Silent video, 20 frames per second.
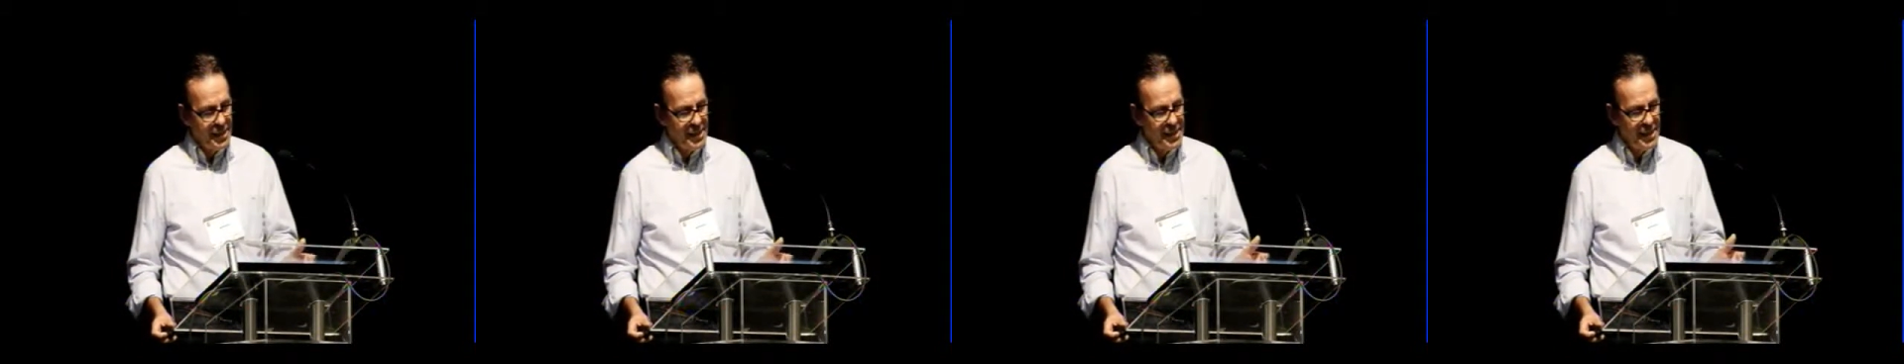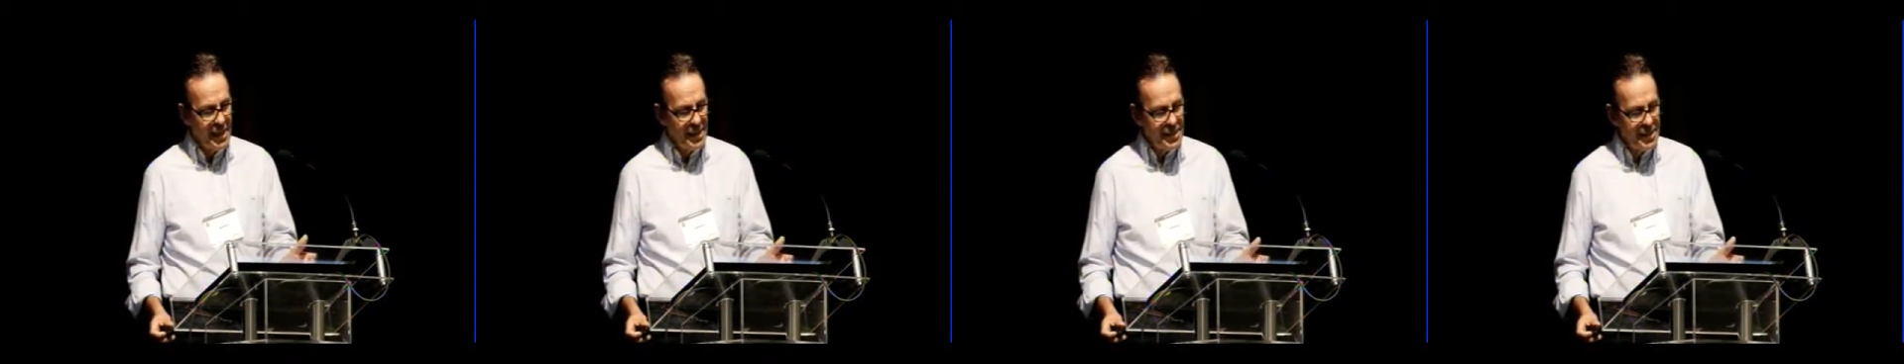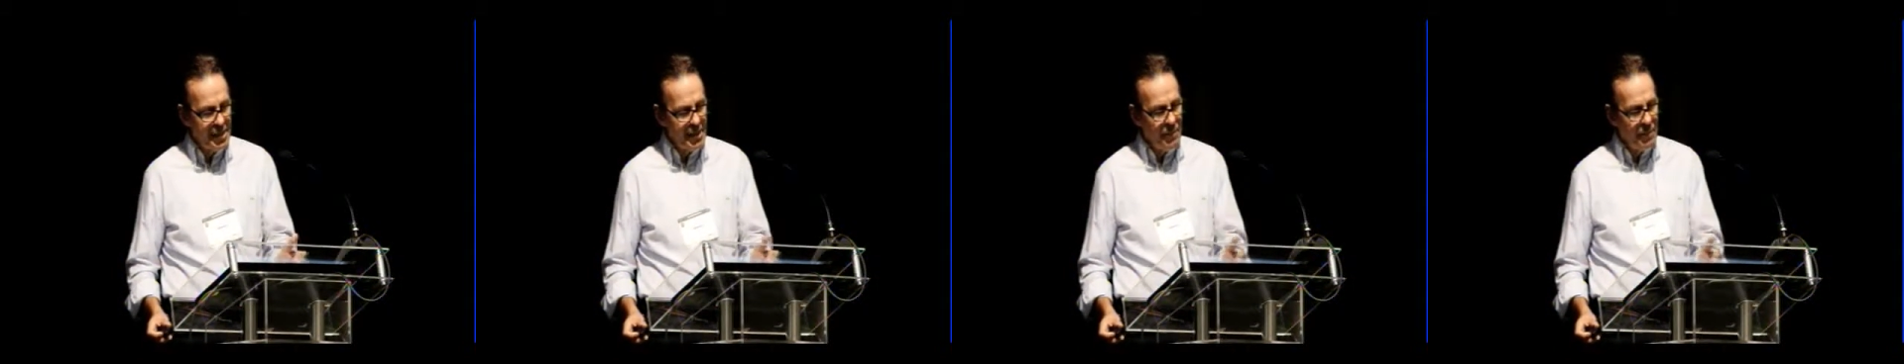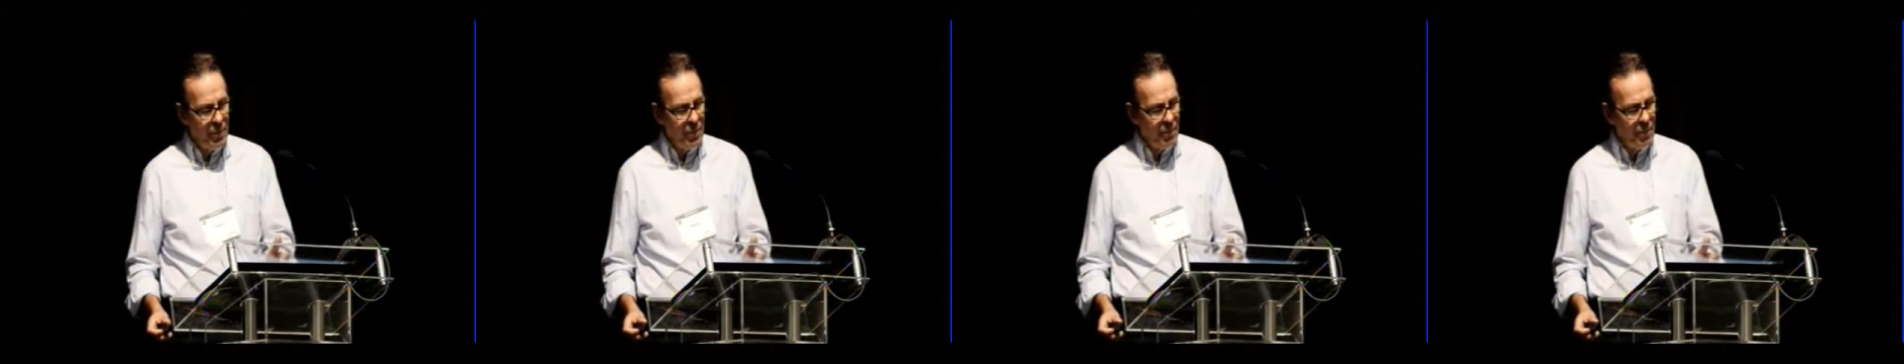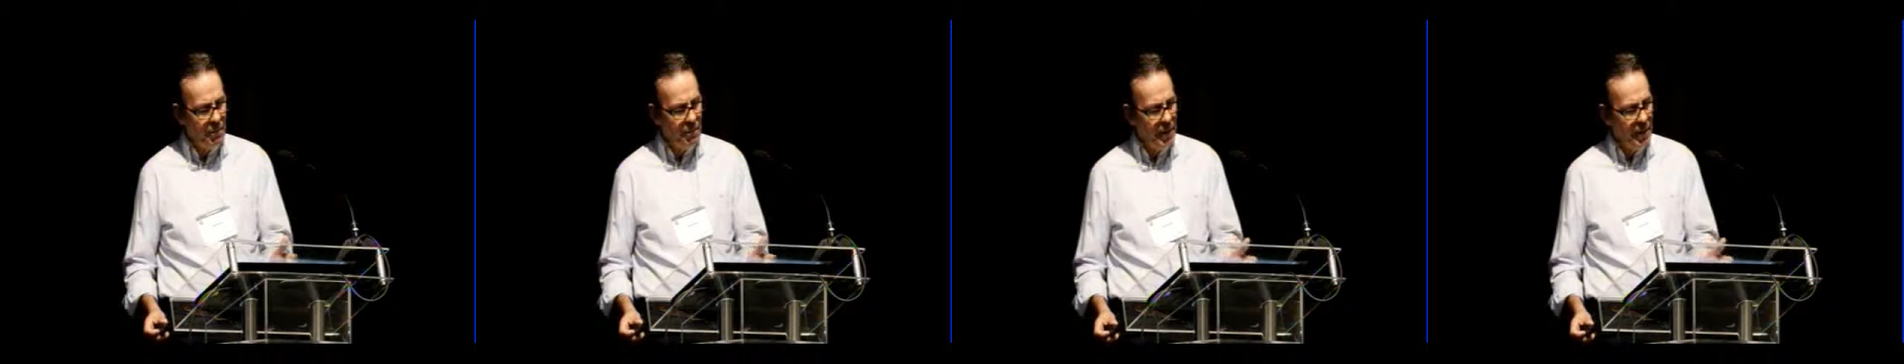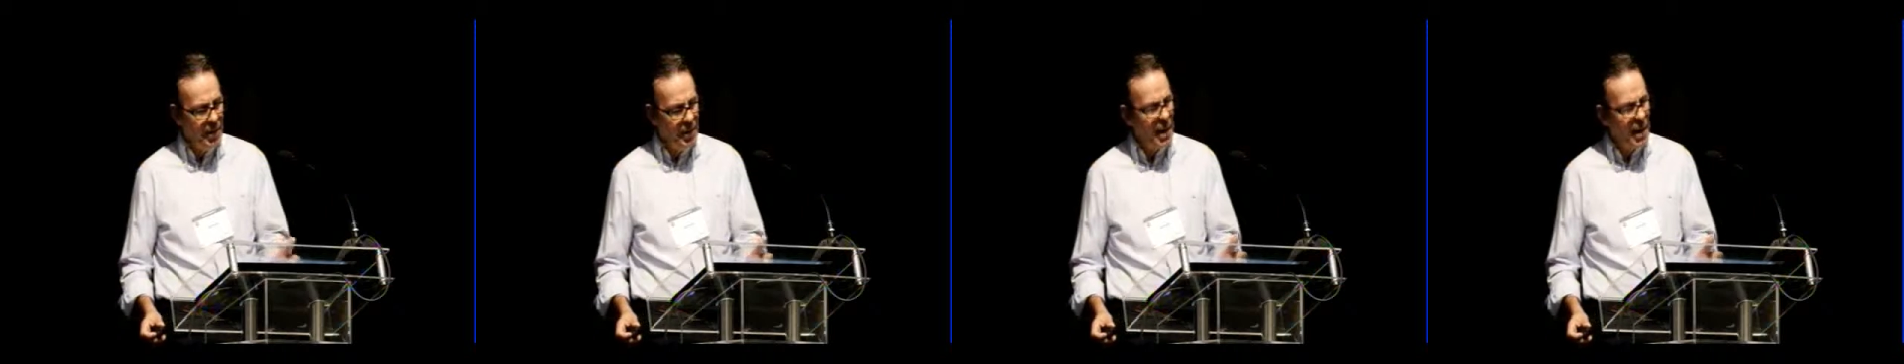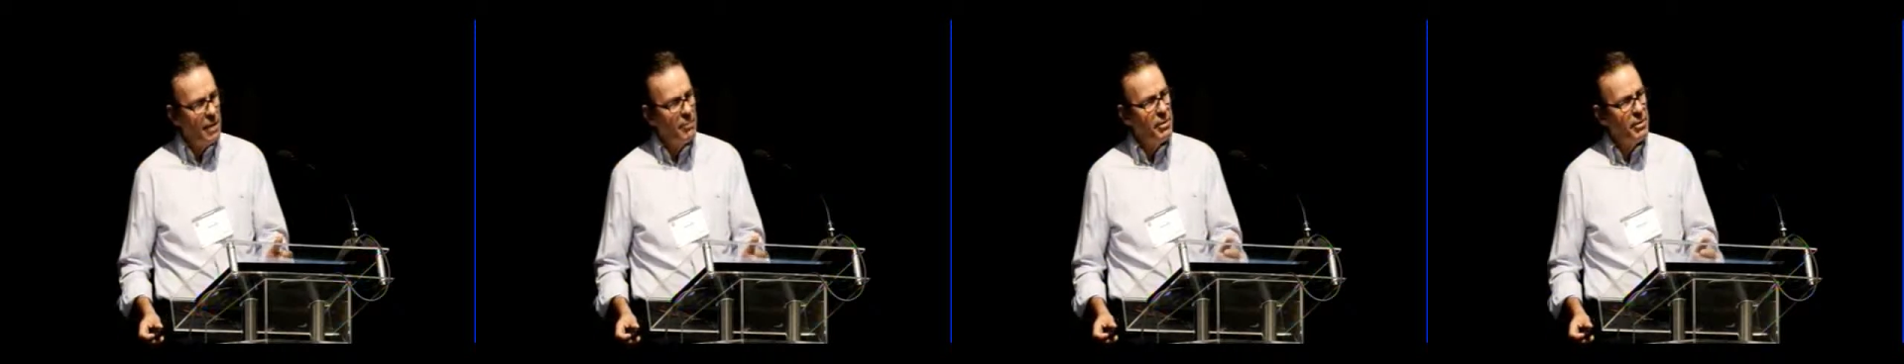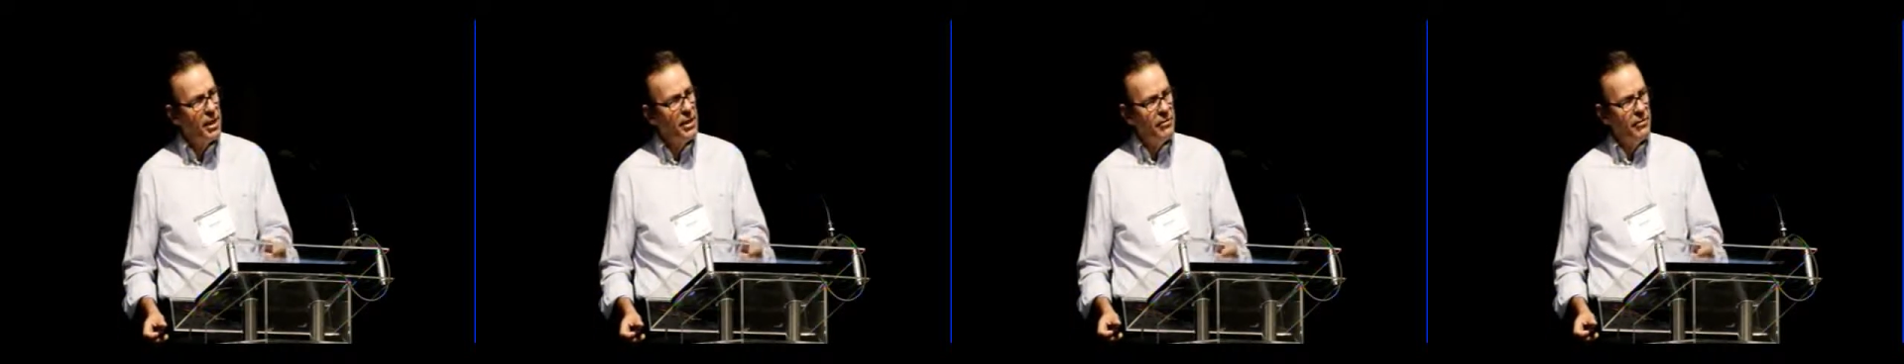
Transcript: Sans Cadena, I